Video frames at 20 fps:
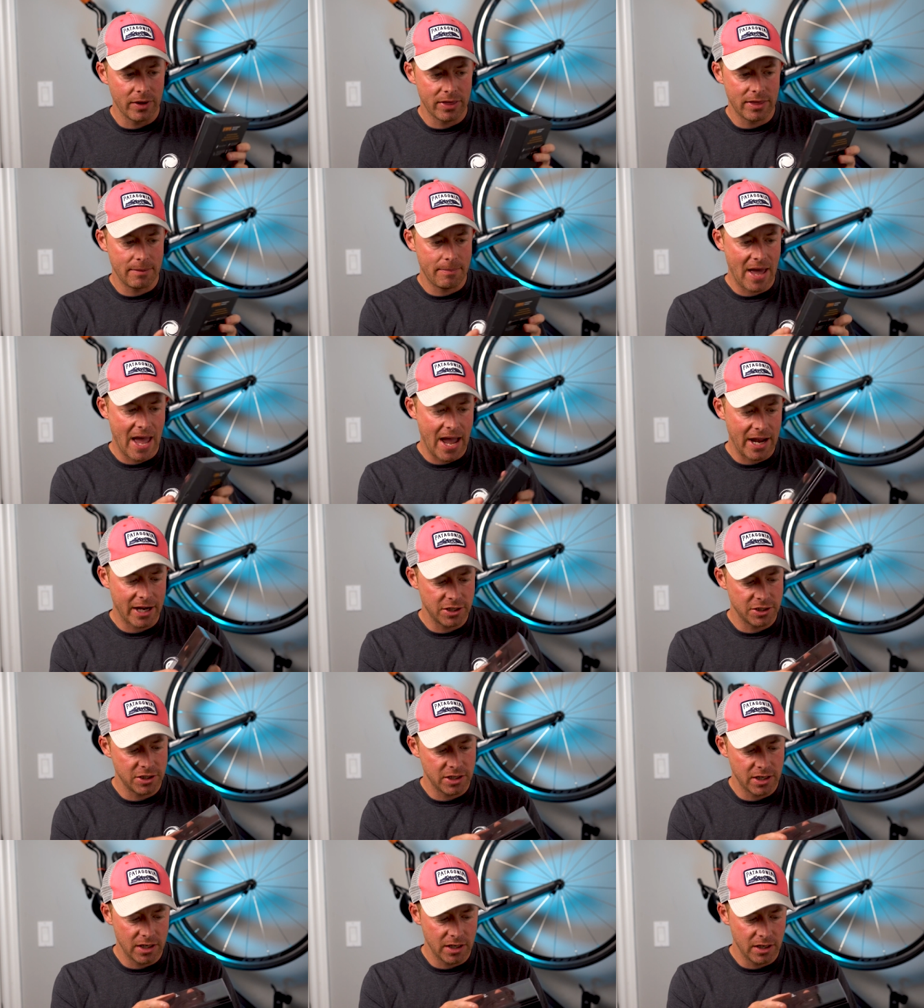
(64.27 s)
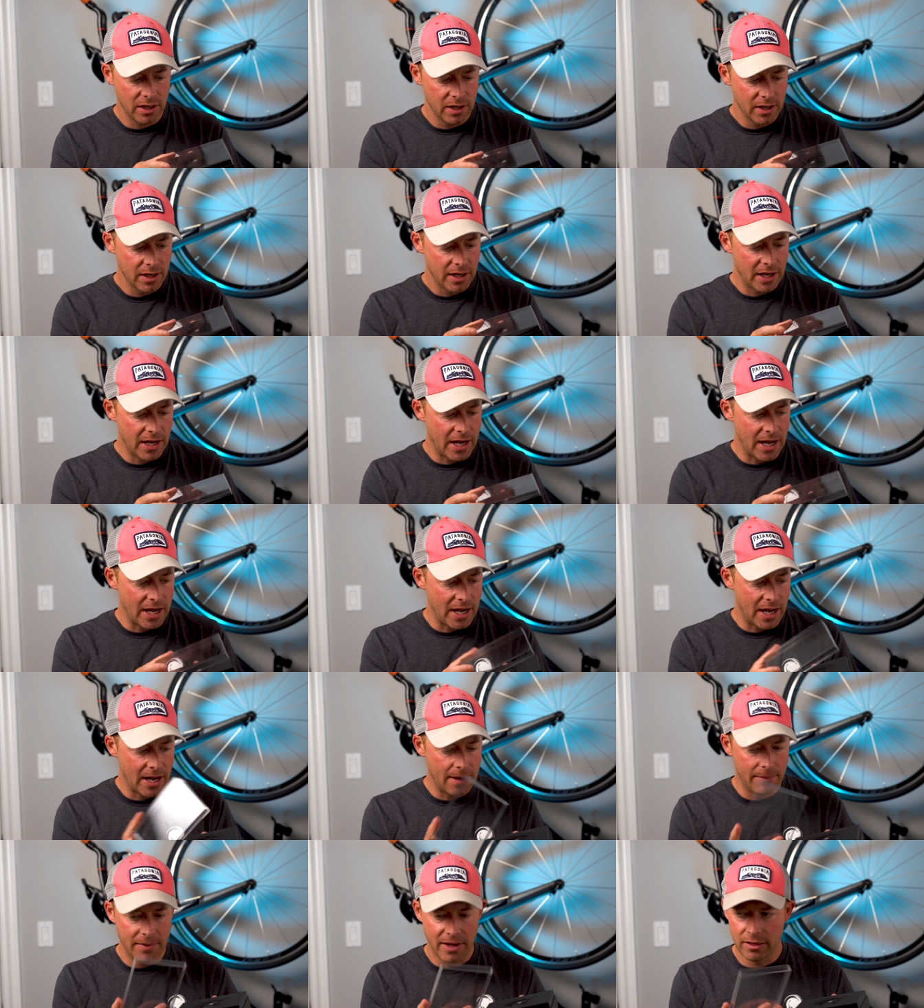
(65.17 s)
with the packaging.
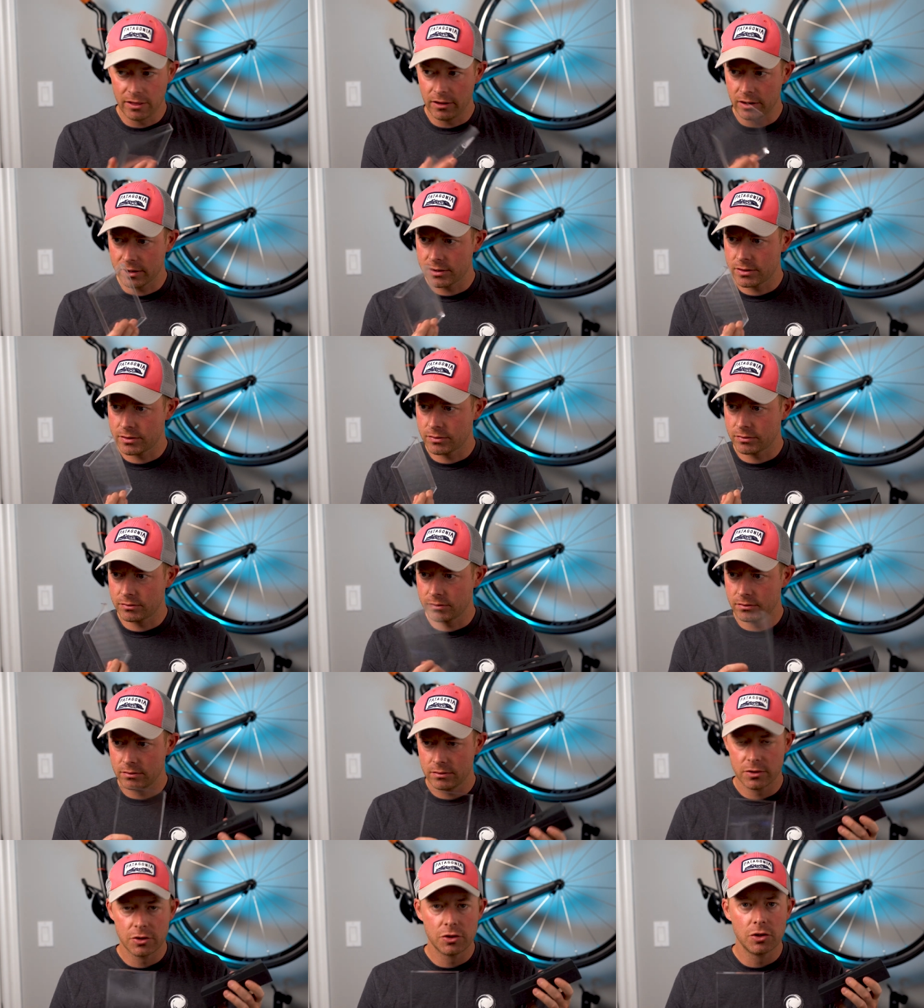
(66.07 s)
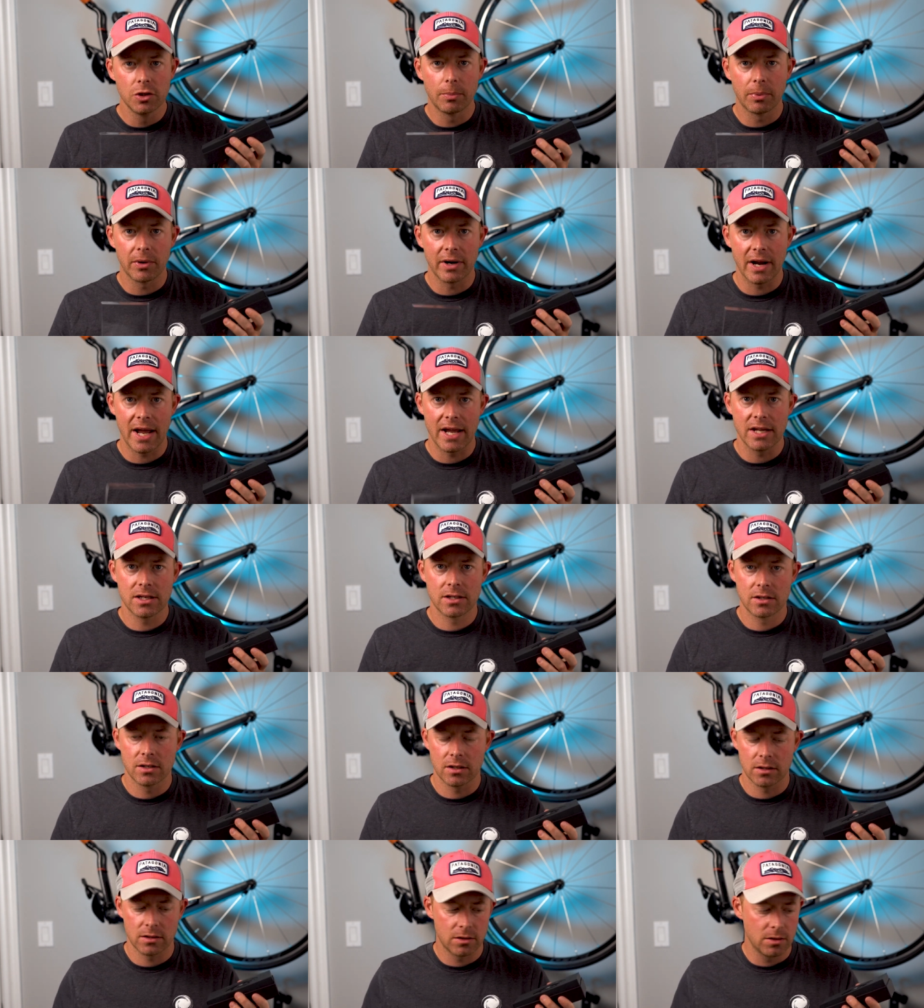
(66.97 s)
Um, it looks super
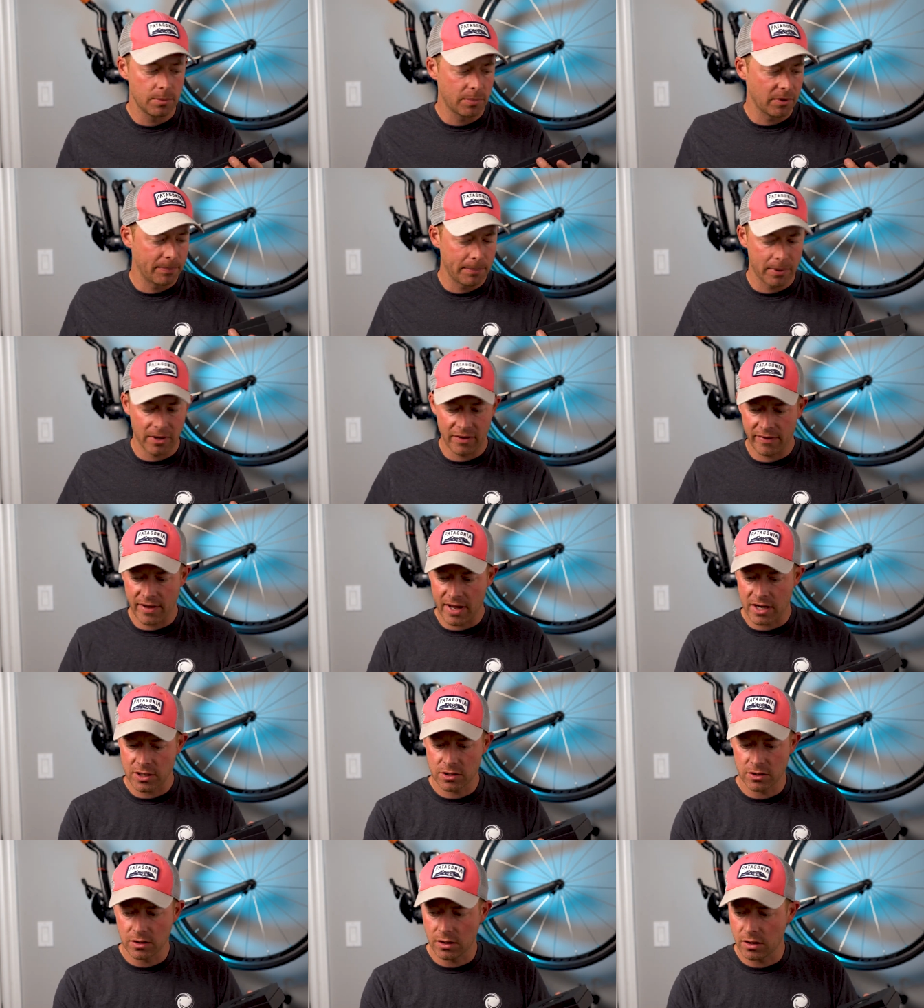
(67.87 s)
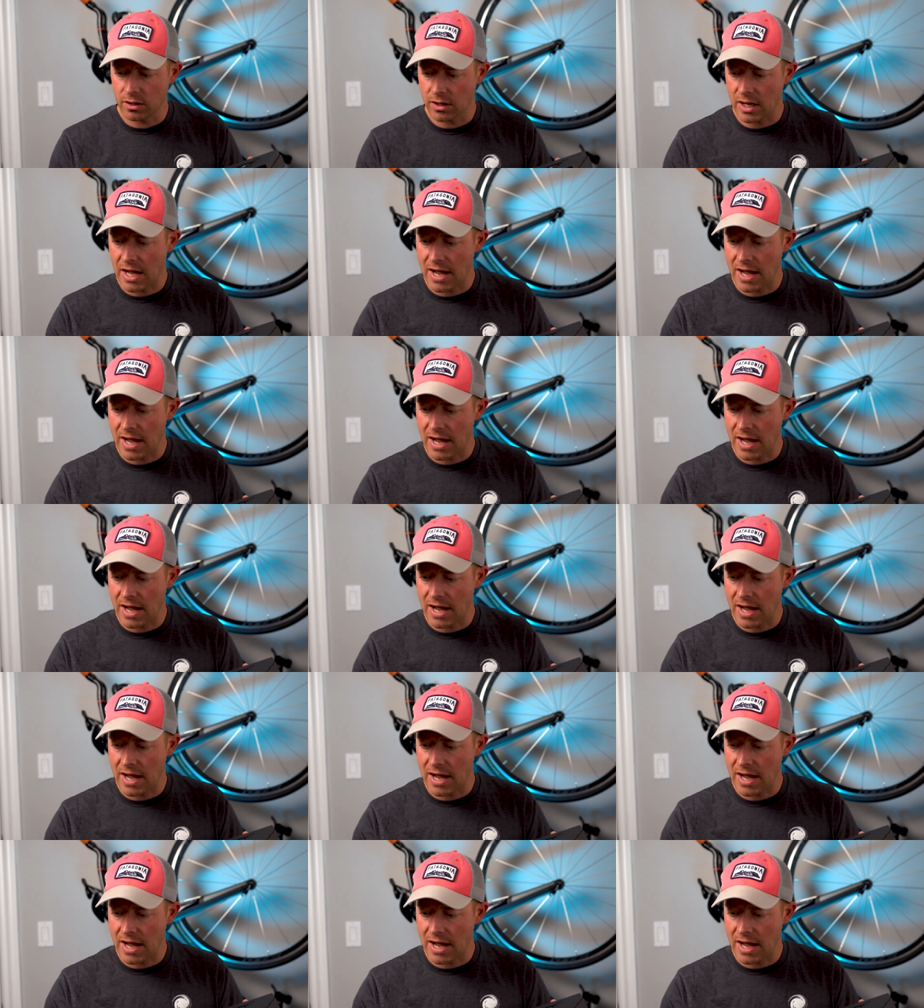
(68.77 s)
nice, super professional.